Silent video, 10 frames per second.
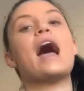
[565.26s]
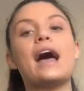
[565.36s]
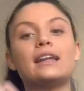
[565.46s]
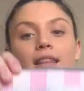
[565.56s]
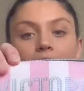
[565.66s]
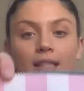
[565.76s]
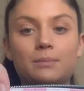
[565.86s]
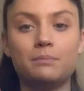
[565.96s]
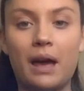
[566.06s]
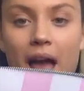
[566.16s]
And this
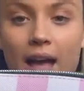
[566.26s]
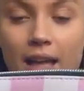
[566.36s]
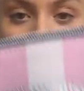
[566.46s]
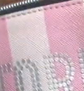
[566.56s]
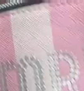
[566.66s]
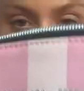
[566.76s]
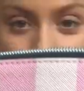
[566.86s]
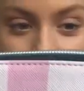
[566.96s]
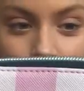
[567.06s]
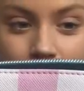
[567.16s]
bag, I got this
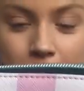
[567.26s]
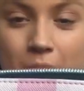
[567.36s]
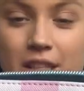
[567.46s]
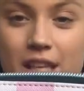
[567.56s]
for Christmas.